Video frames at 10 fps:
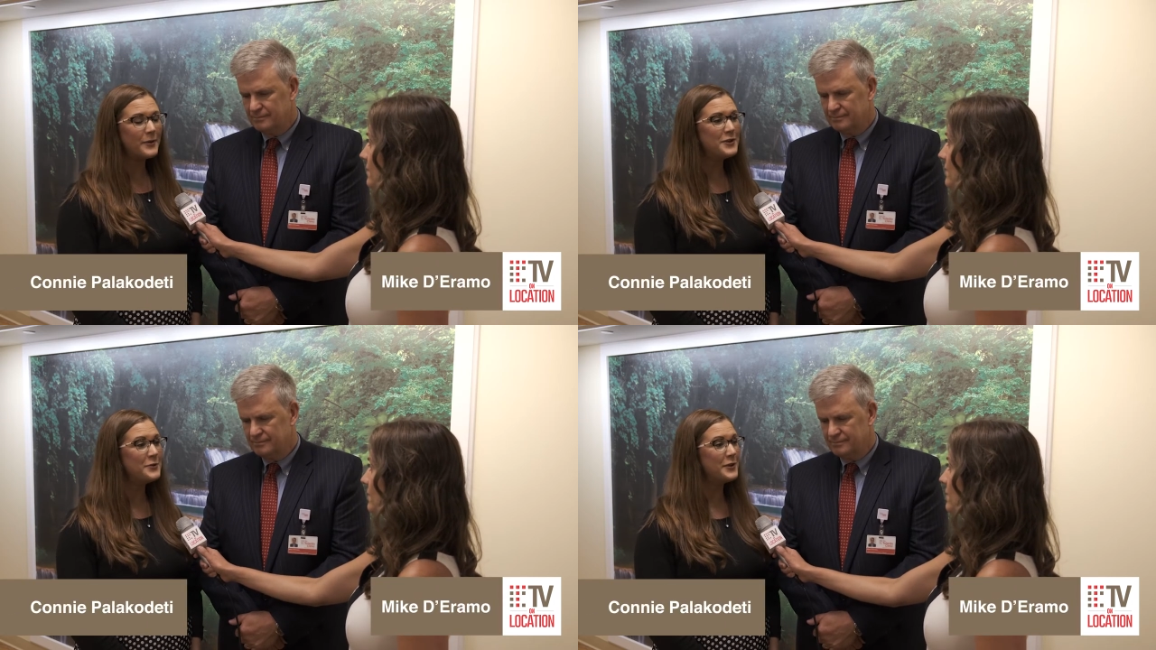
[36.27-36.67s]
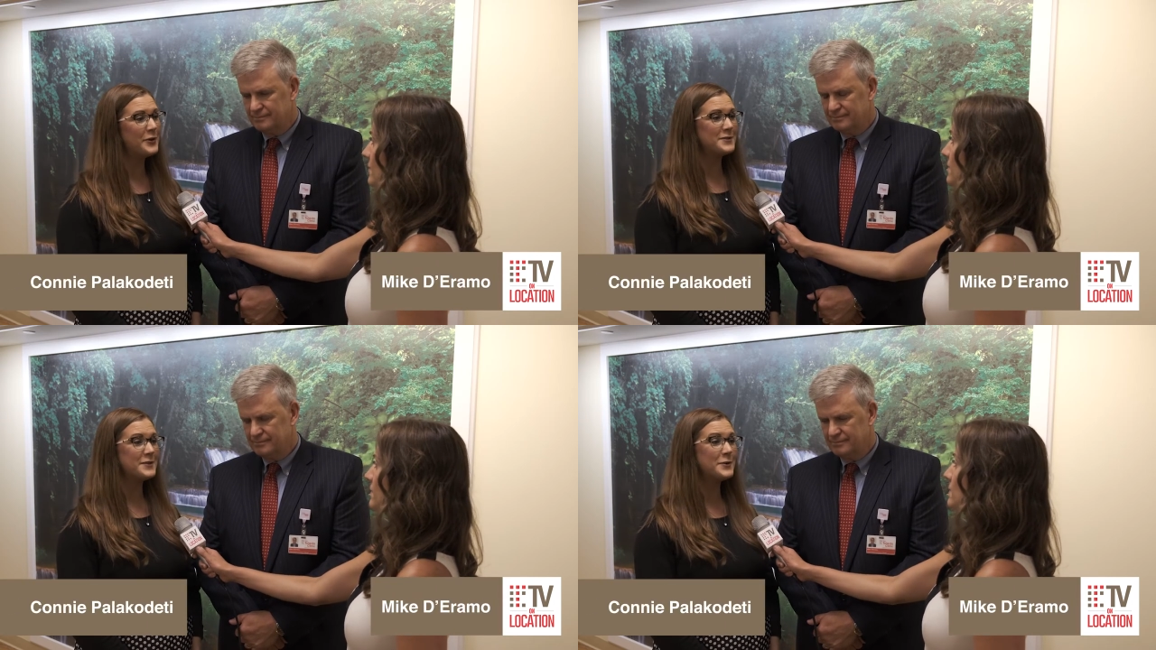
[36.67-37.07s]
Speaker 1: but you can
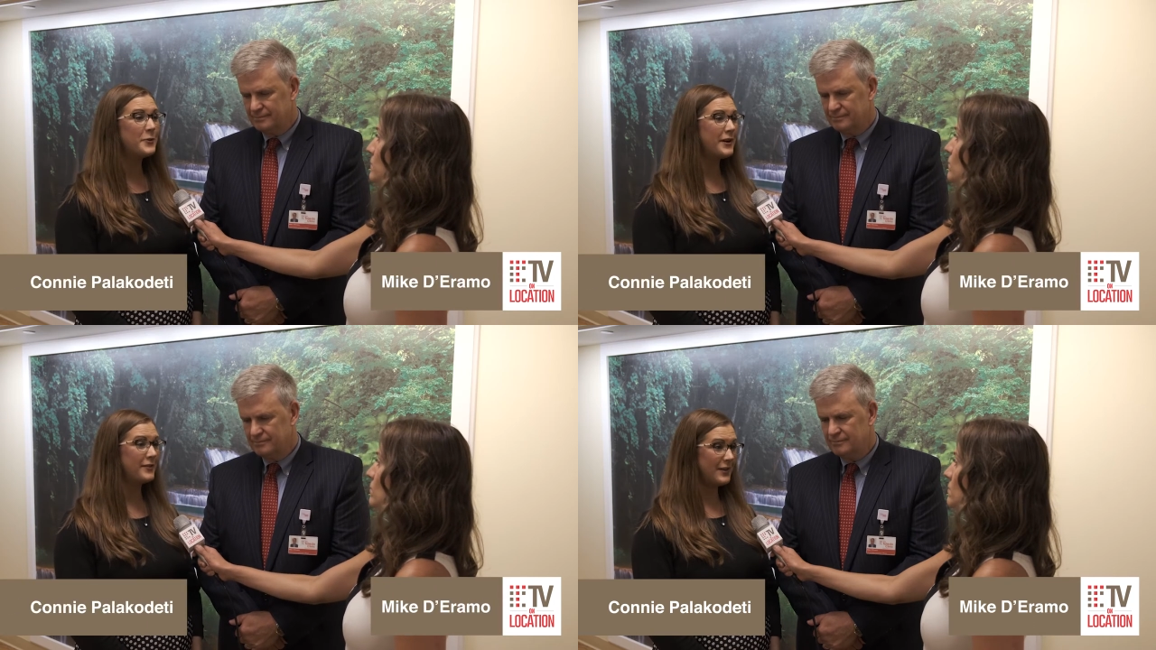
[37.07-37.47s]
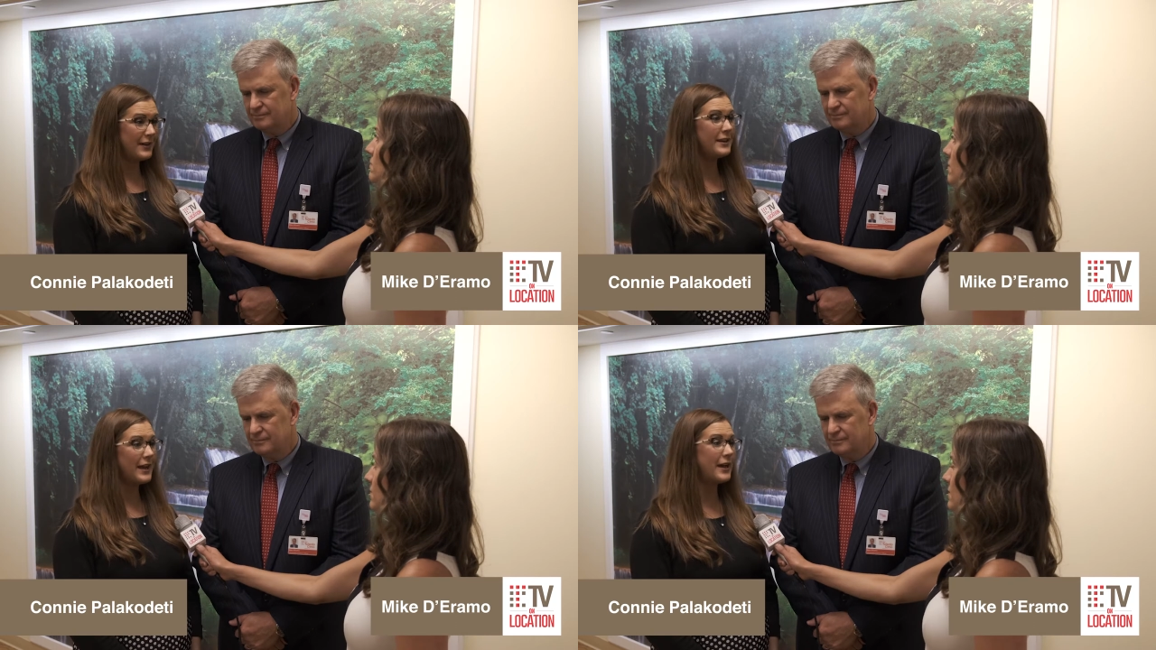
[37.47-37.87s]
also go
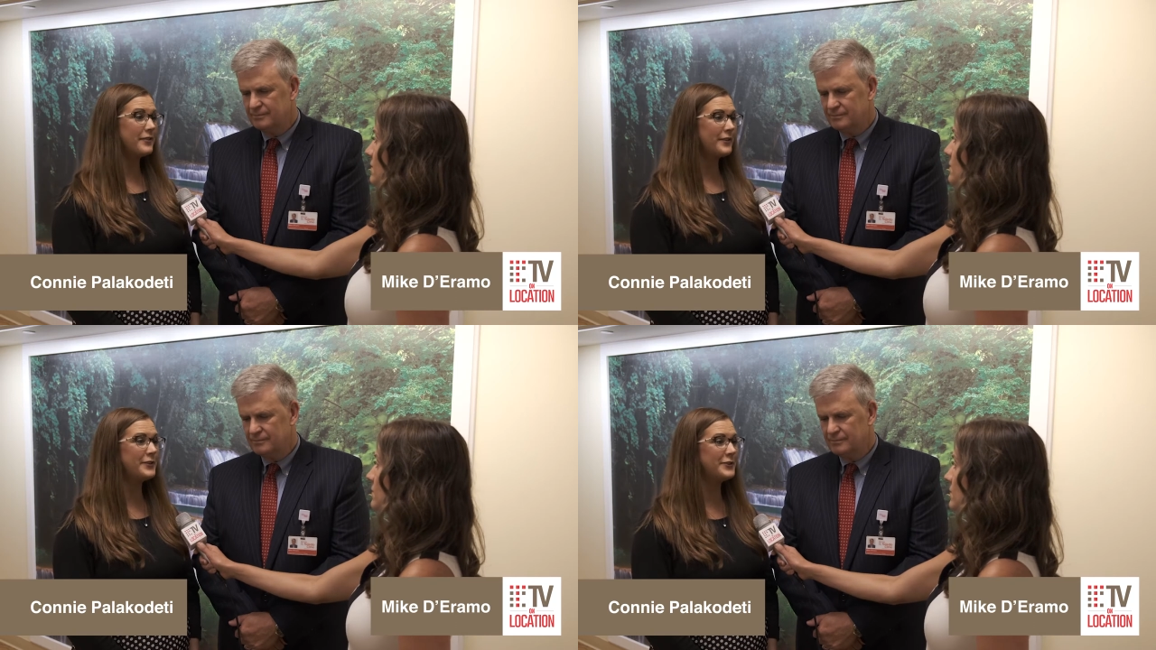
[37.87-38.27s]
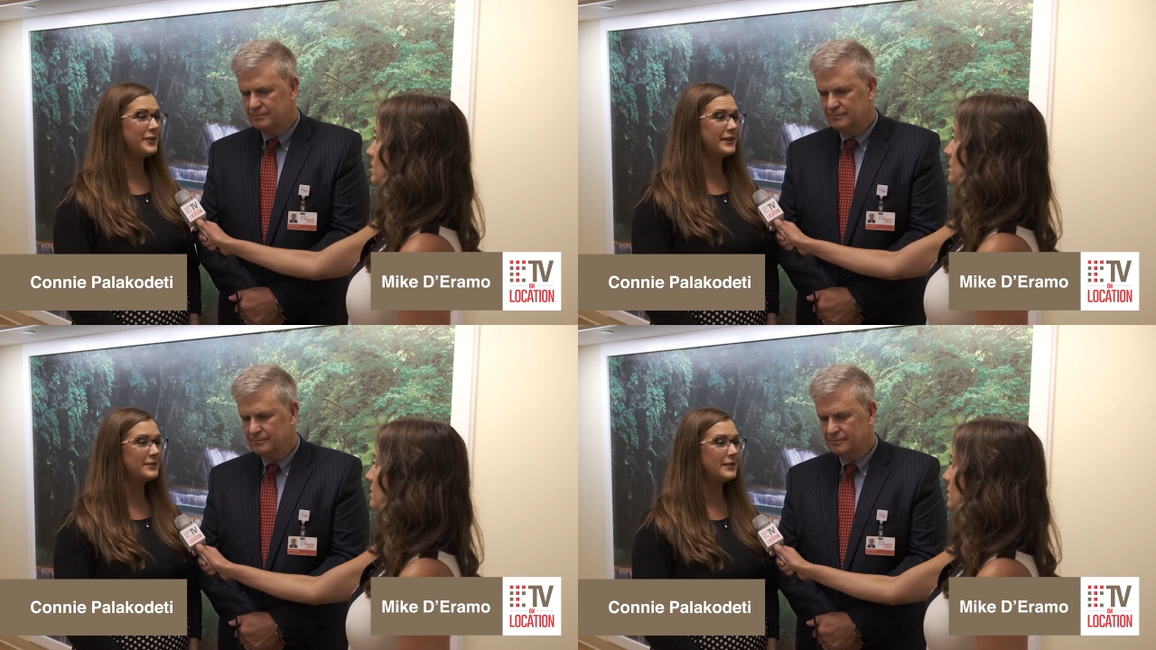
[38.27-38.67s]
online at the little
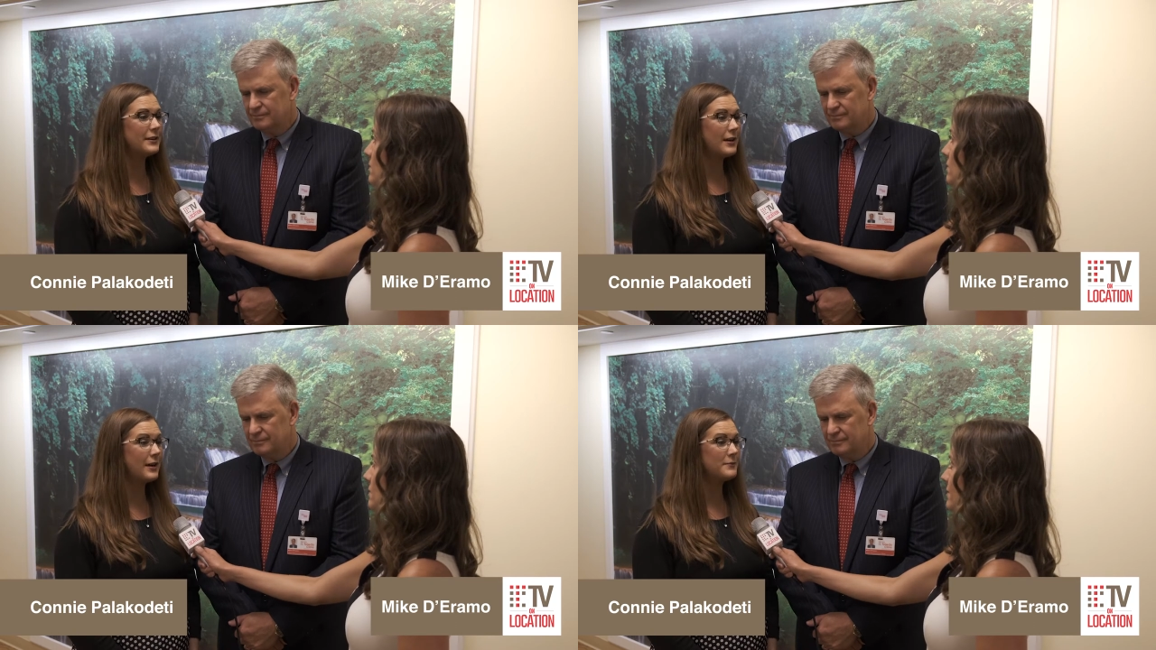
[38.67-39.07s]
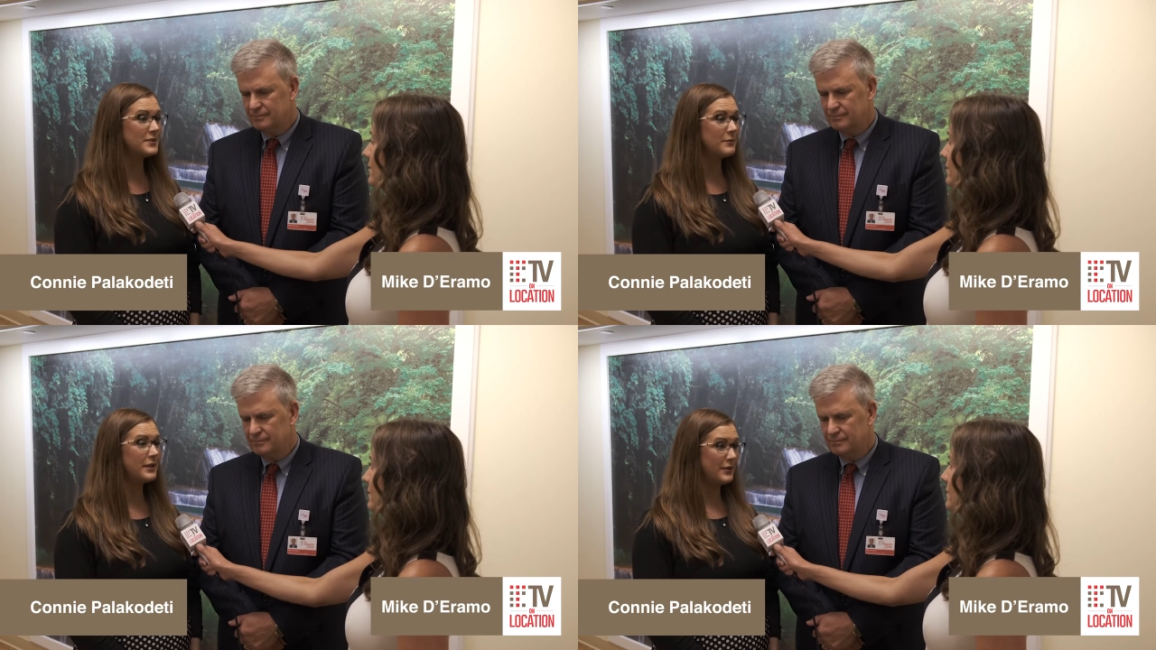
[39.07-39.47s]
clinic dot com
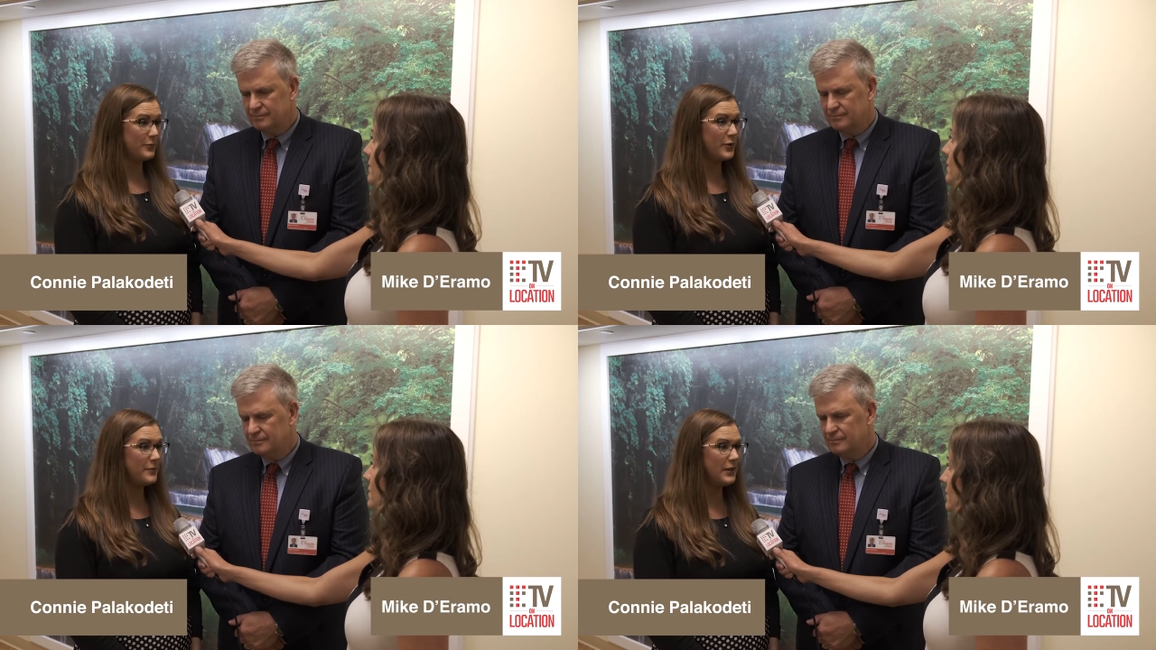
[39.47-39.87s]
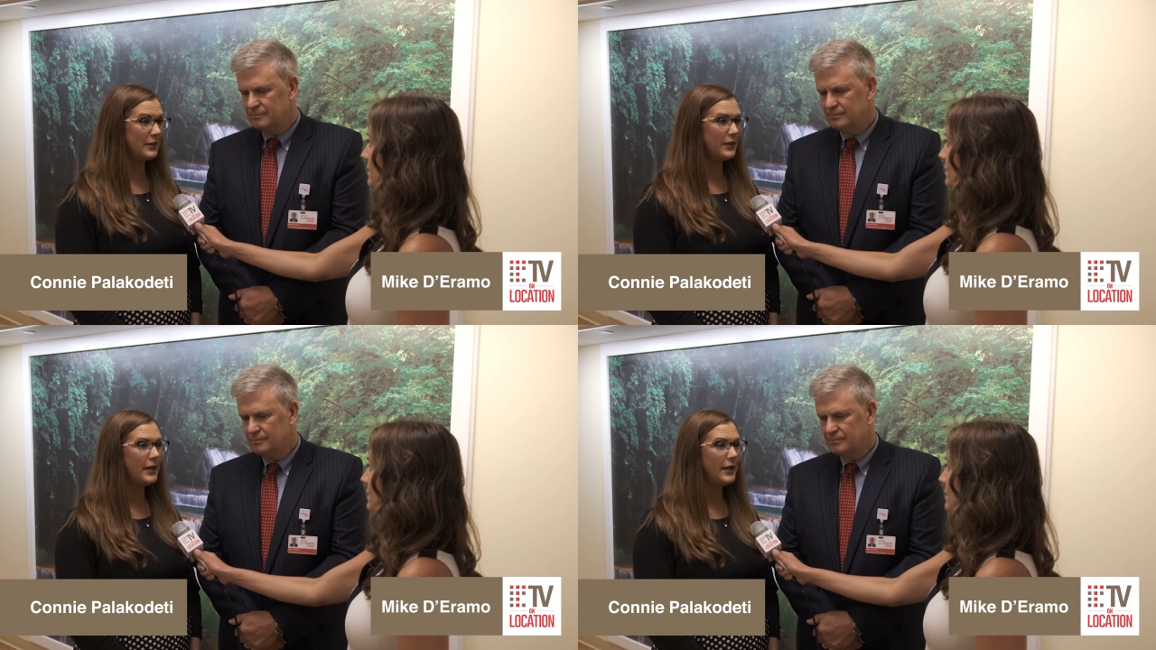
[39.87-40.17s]
to make an appointment.